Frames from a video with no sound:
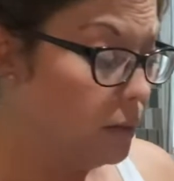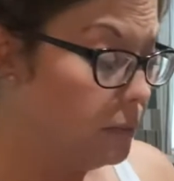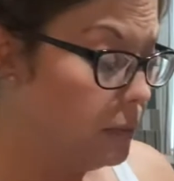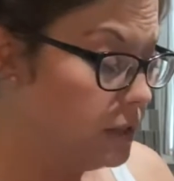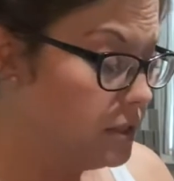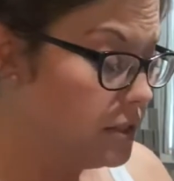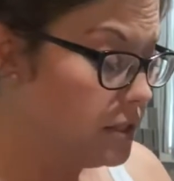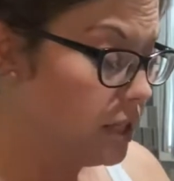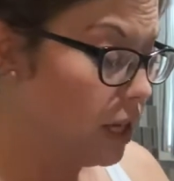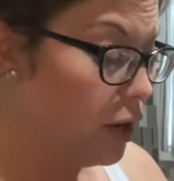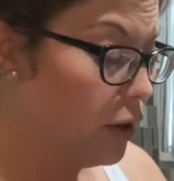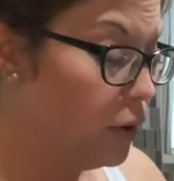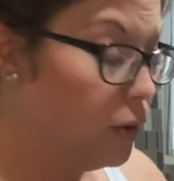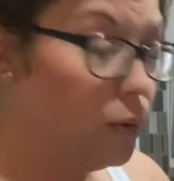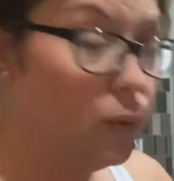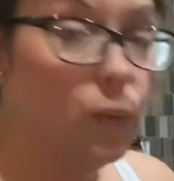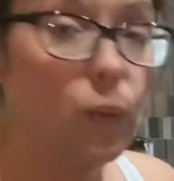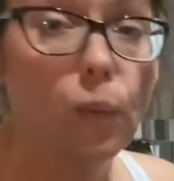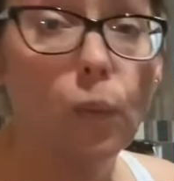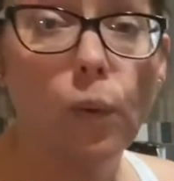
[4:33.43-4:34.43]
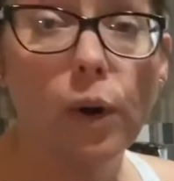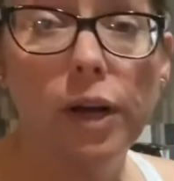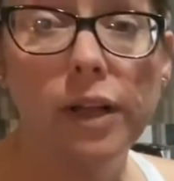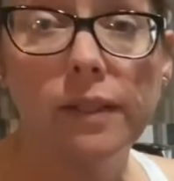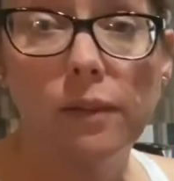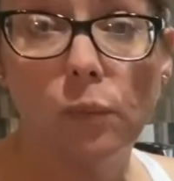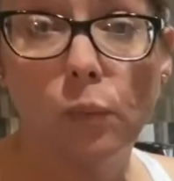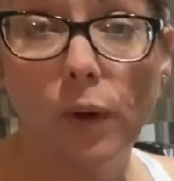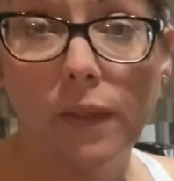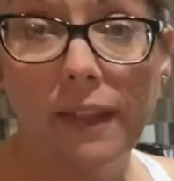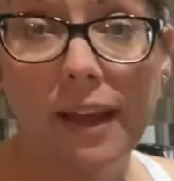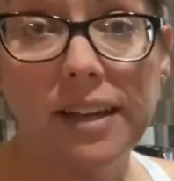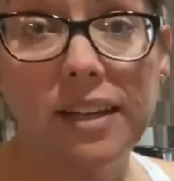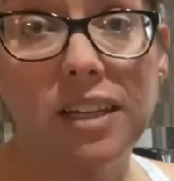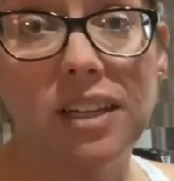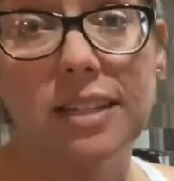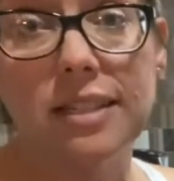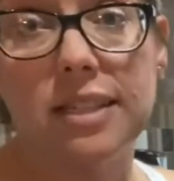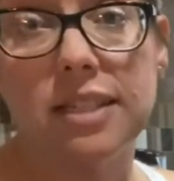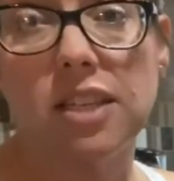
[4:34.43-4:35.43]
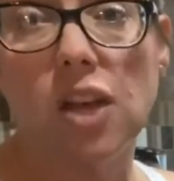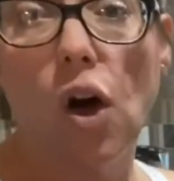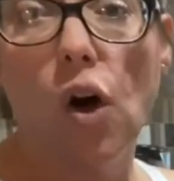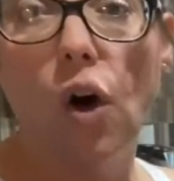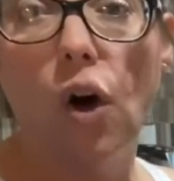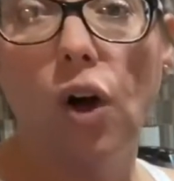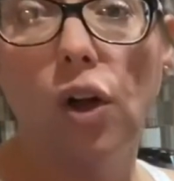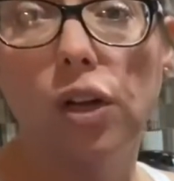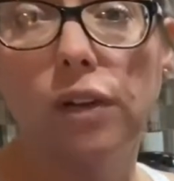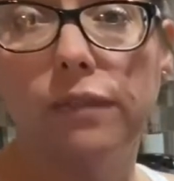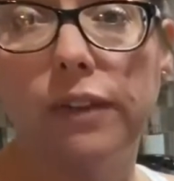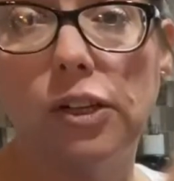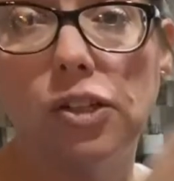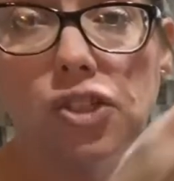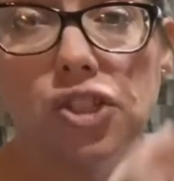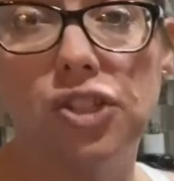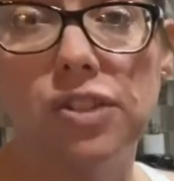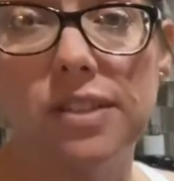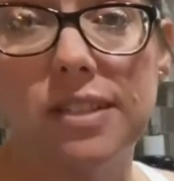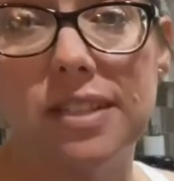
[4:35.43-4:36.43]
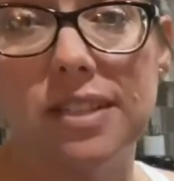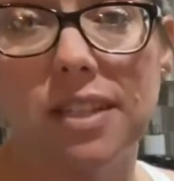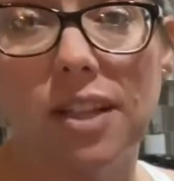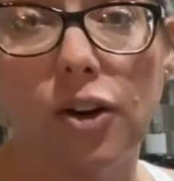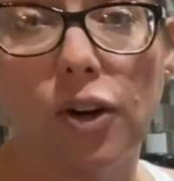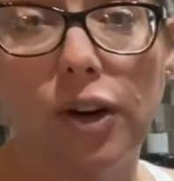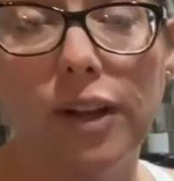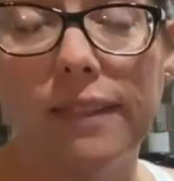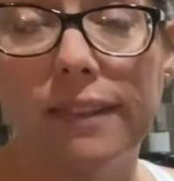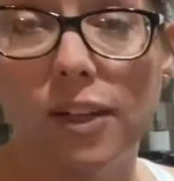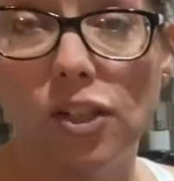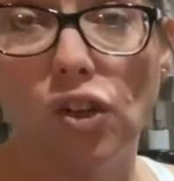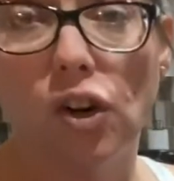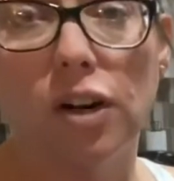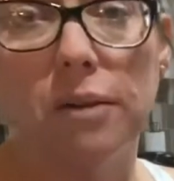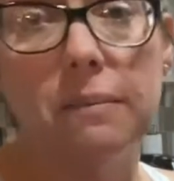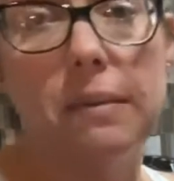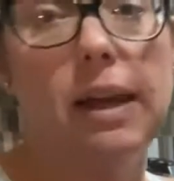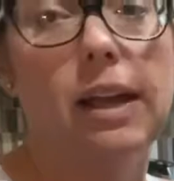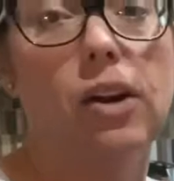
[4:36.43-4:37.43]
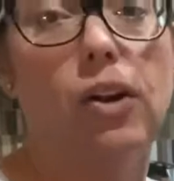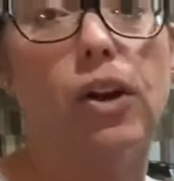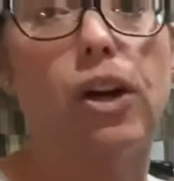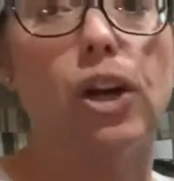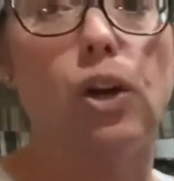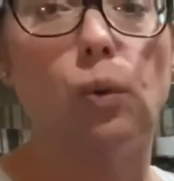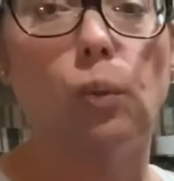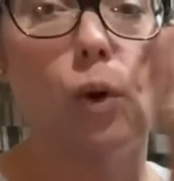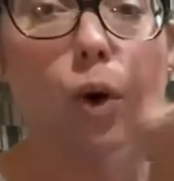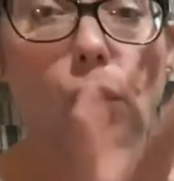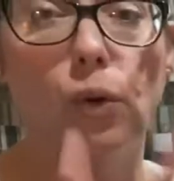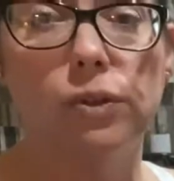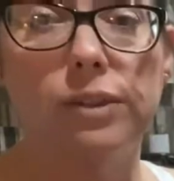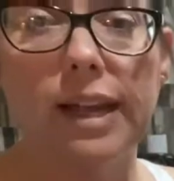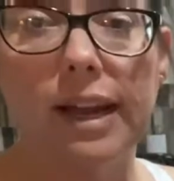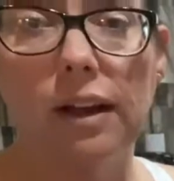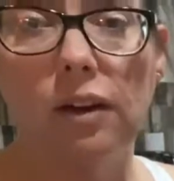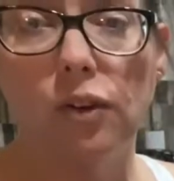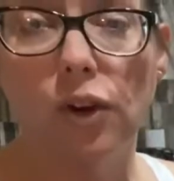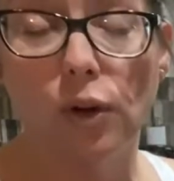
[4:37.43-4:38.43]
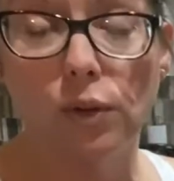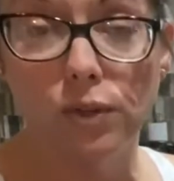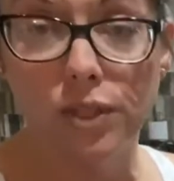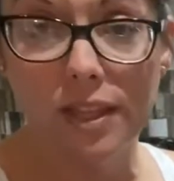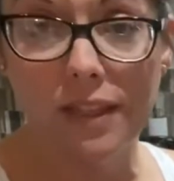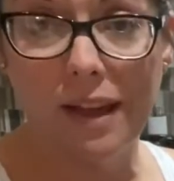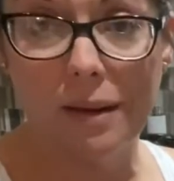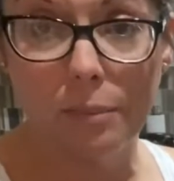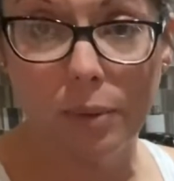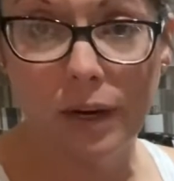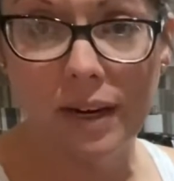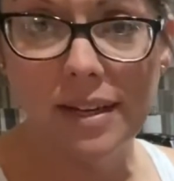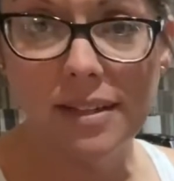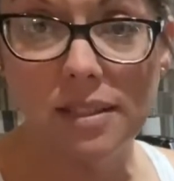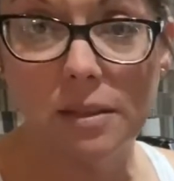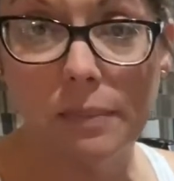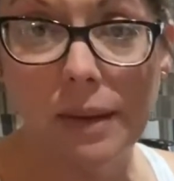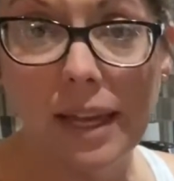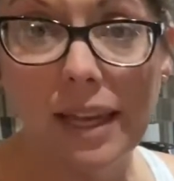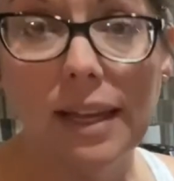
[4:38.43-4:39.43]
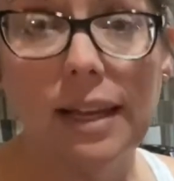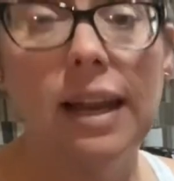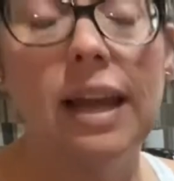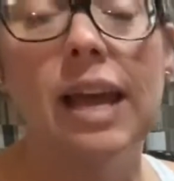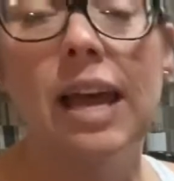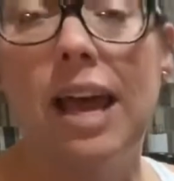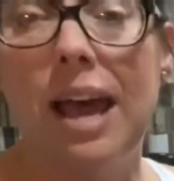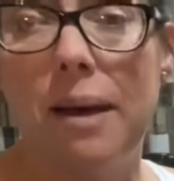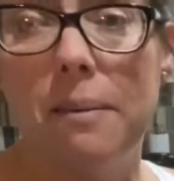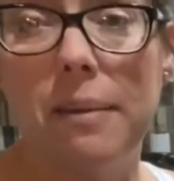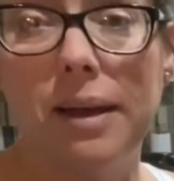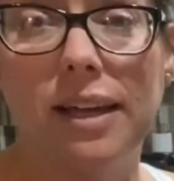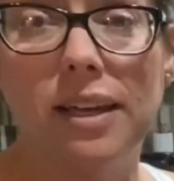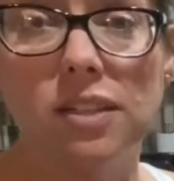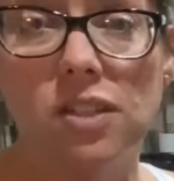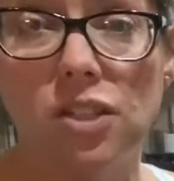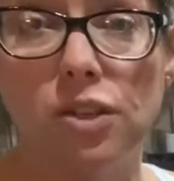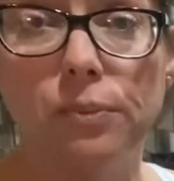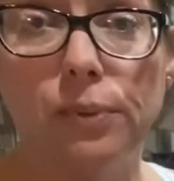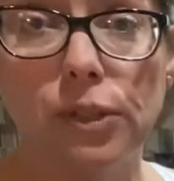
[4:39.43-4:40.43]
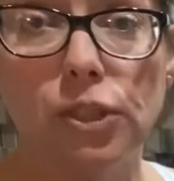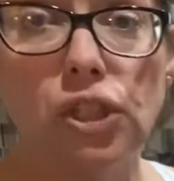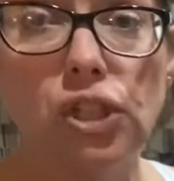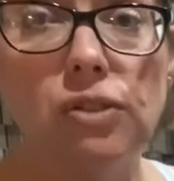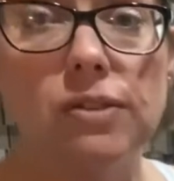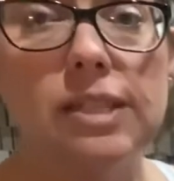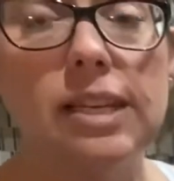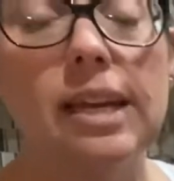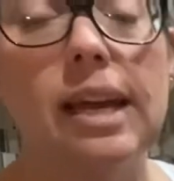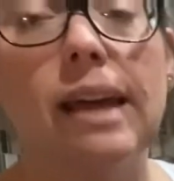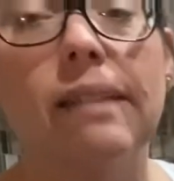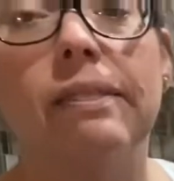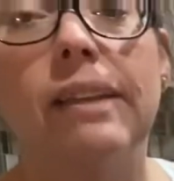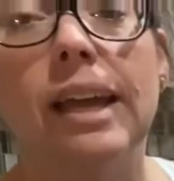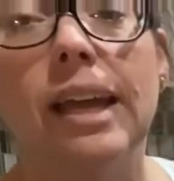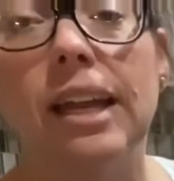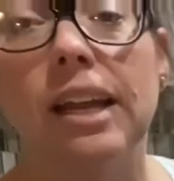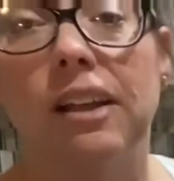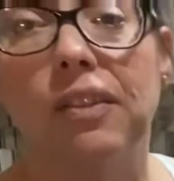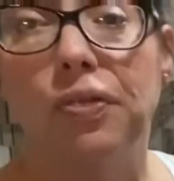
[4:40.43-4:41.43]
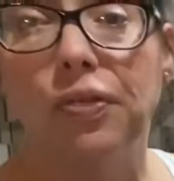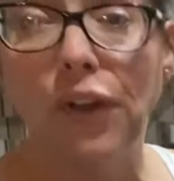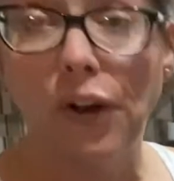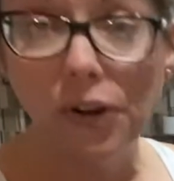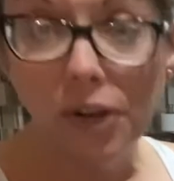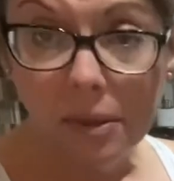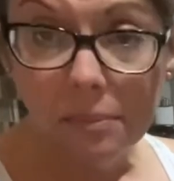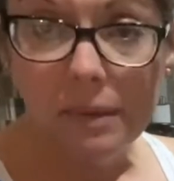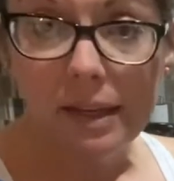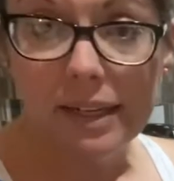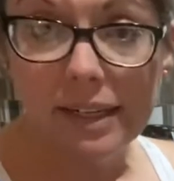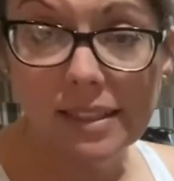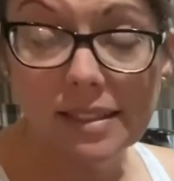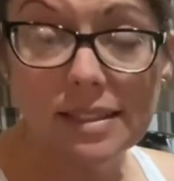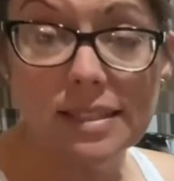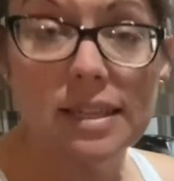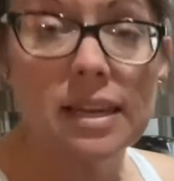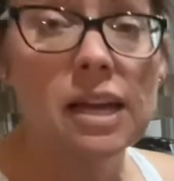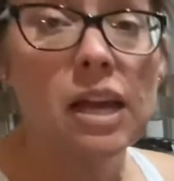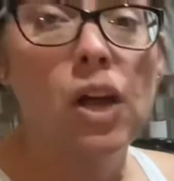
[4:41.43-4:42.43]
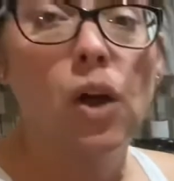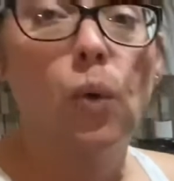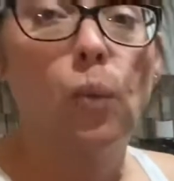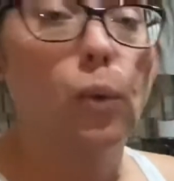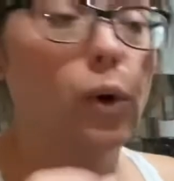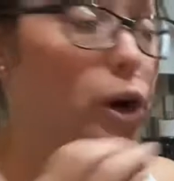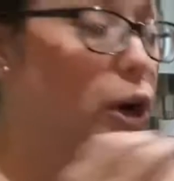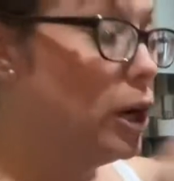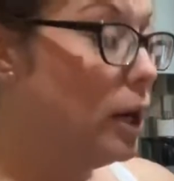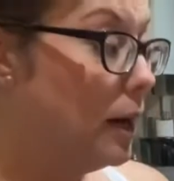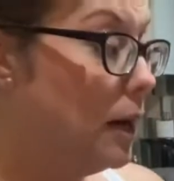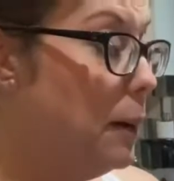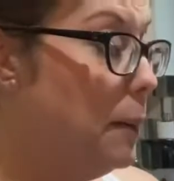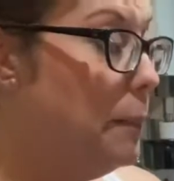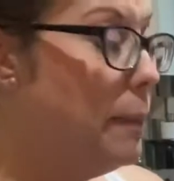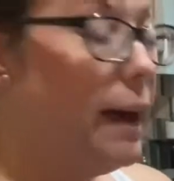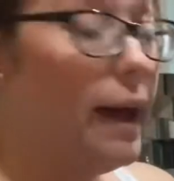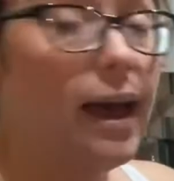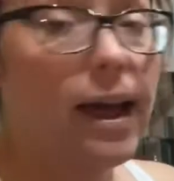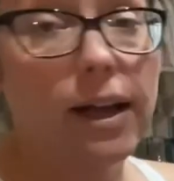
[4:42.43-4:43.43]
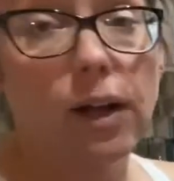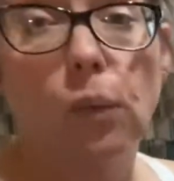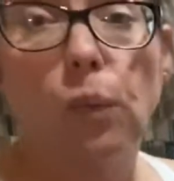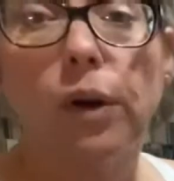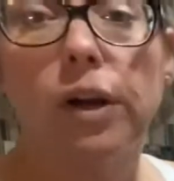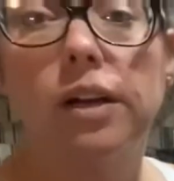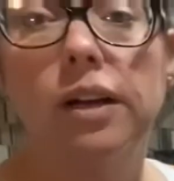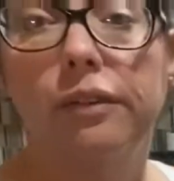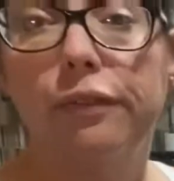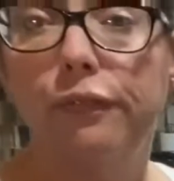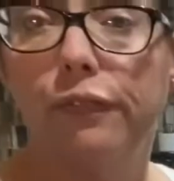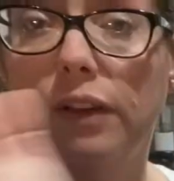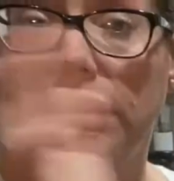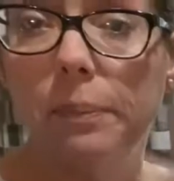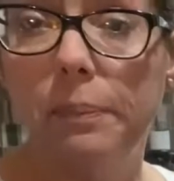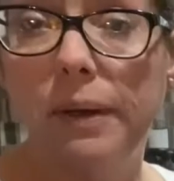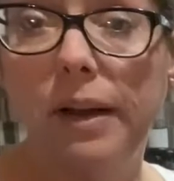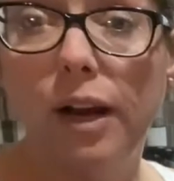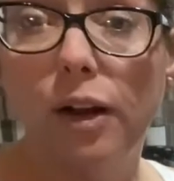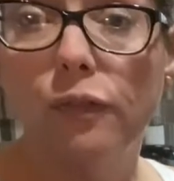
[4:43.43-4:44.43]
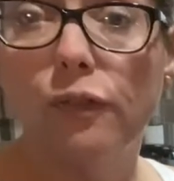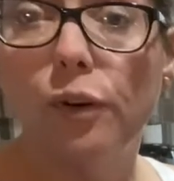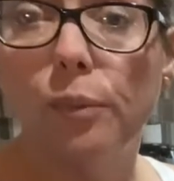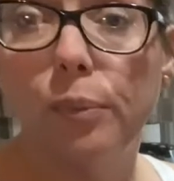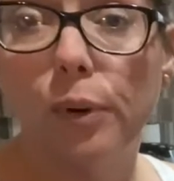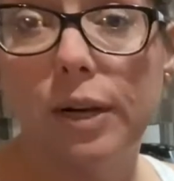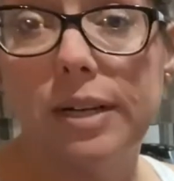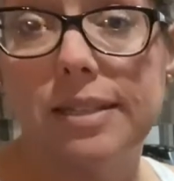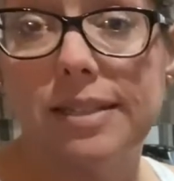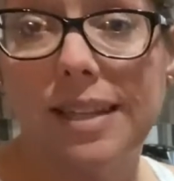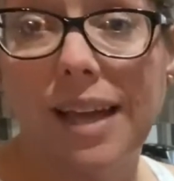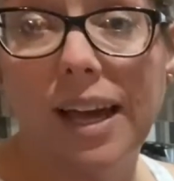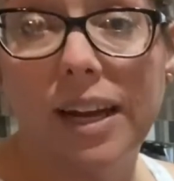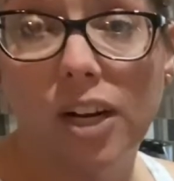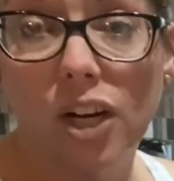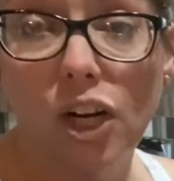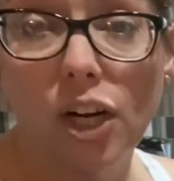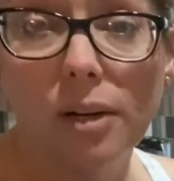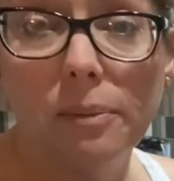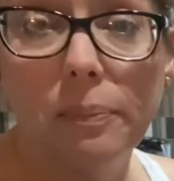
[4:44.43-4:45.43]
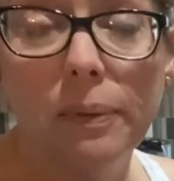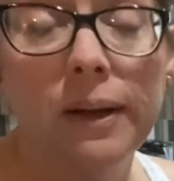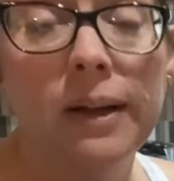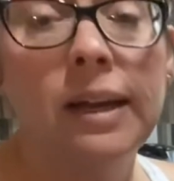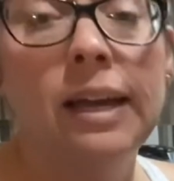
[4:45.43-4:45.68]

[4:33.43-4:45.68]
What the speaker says: So what that does is all of those juices that are in the dark meat are going to roll down onto that breast meat and make it super juicy. And then in 30 minutes, we're going to come back, we're going to flip it over breast side up,